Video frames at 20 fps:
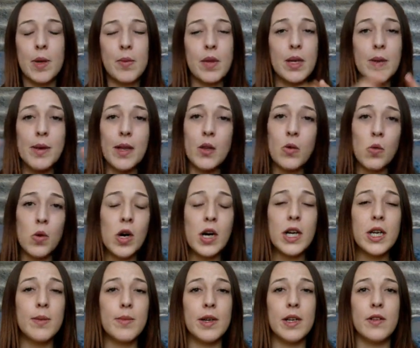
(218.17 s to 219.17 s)
Think about the
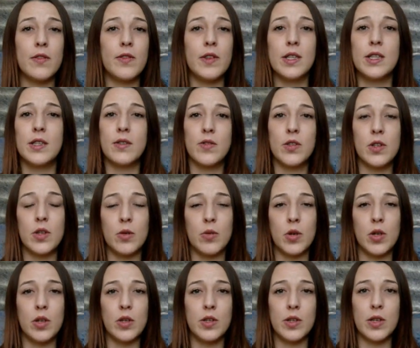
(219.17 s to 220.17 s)
wider benefits of doing
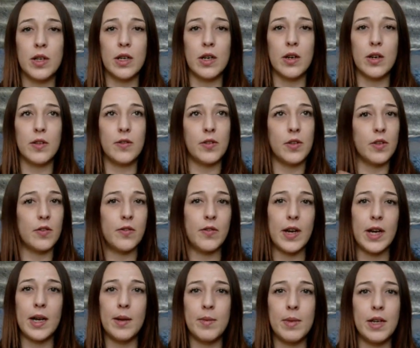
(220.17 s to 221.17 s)
what you're doing, like for your
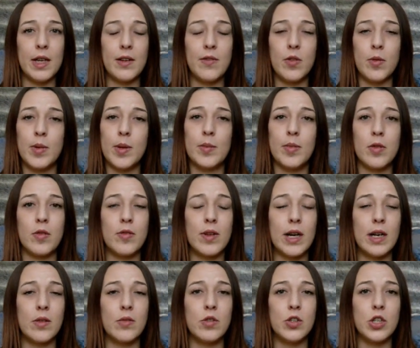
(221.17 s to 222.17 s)
family, for people
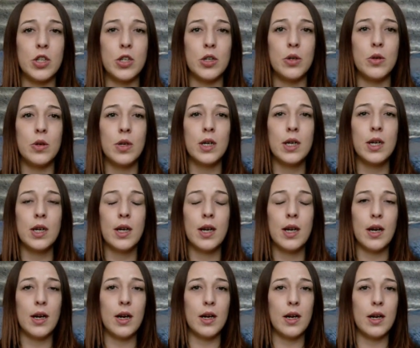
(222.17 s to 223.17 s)
around you,
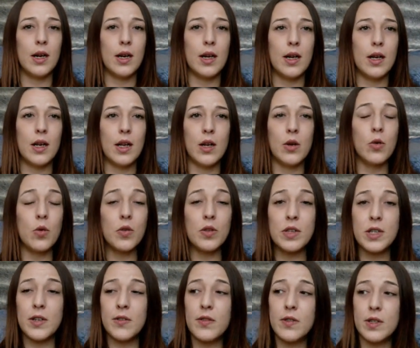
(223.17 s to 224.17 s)
in all
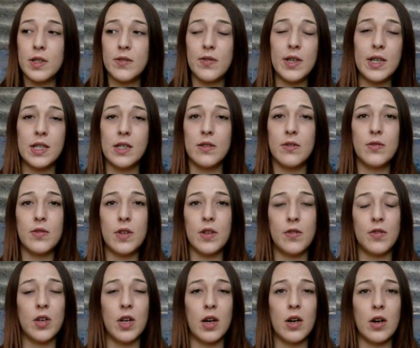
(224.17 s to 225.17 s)
the different spheres
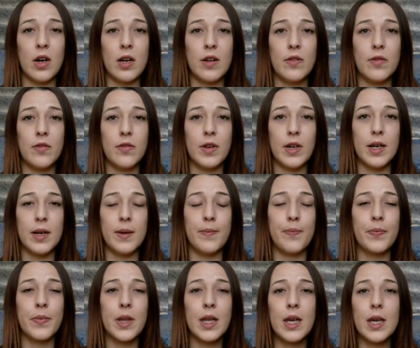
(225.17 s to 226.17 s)
of your life.
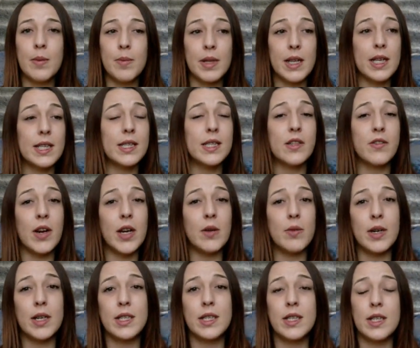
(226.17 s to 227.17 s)
But that's a
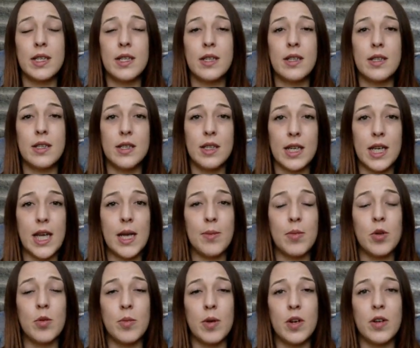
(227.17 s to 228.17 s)
great way to
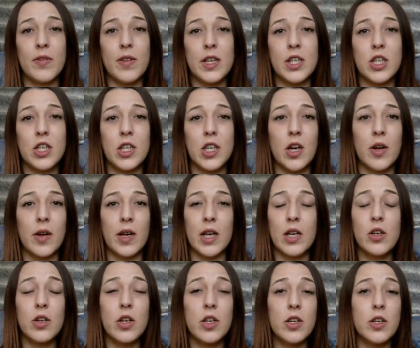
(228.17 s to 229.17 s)
keep your motivation going.
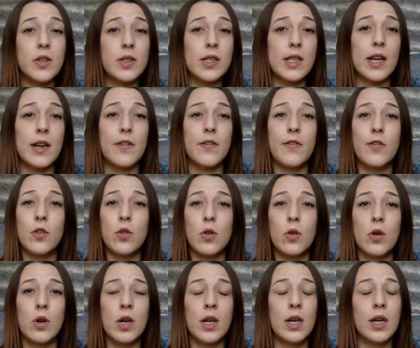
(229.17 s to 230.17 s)
And you can use that
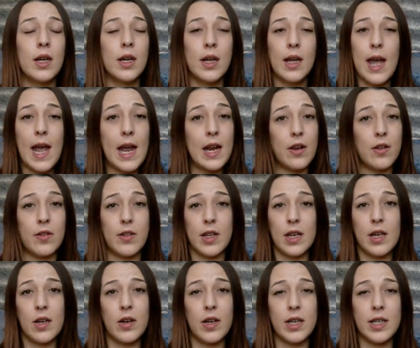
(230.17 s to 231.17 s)
for
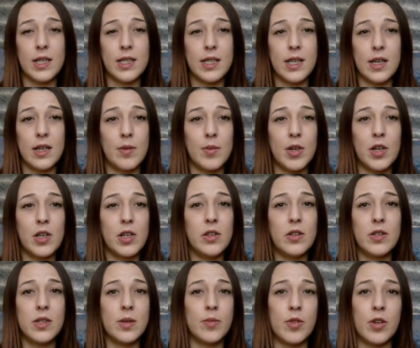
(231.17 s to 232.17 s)
anything, like I said. I
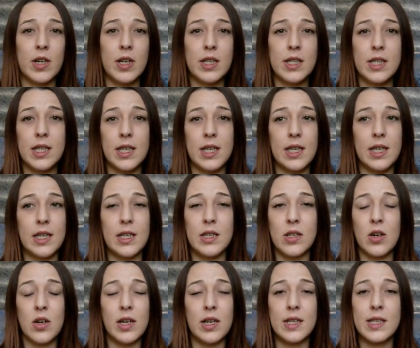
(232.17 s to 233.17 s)
use sobriety,
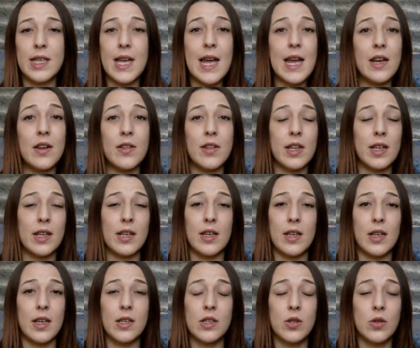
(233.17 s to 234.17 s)
diets,
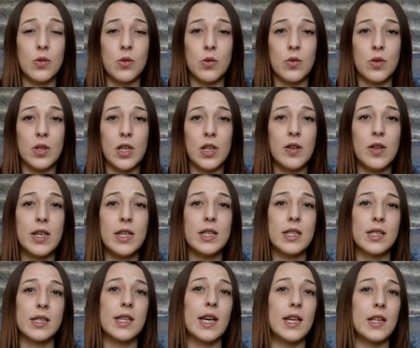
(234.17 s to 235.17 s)
anything at all that you need
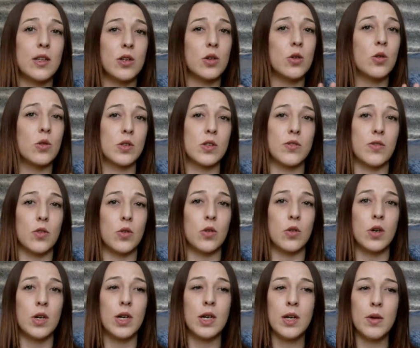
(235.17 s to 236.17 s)
to stay the course
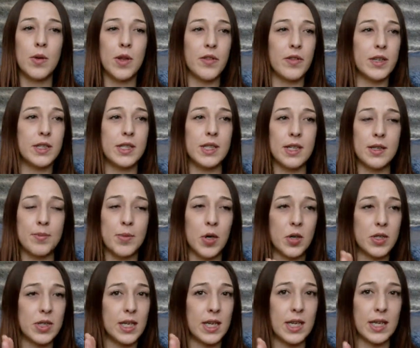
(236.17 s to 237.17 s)
for, whether it's
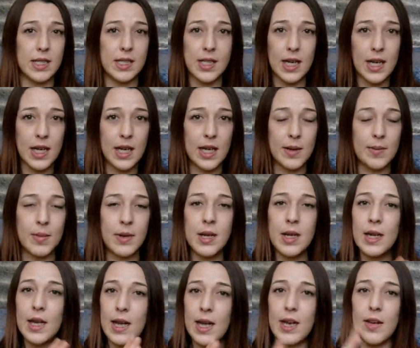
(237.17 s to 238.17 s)
passing an exam,
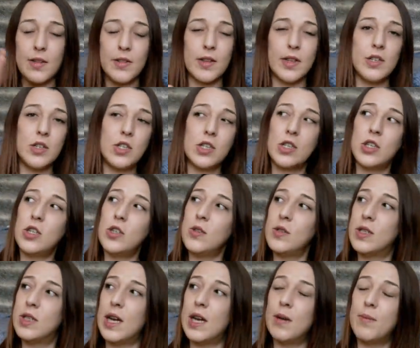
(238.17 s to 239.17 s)
anything. Just
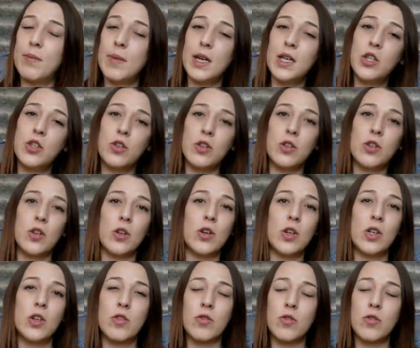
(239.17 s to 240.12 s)
use that and make sure you've got a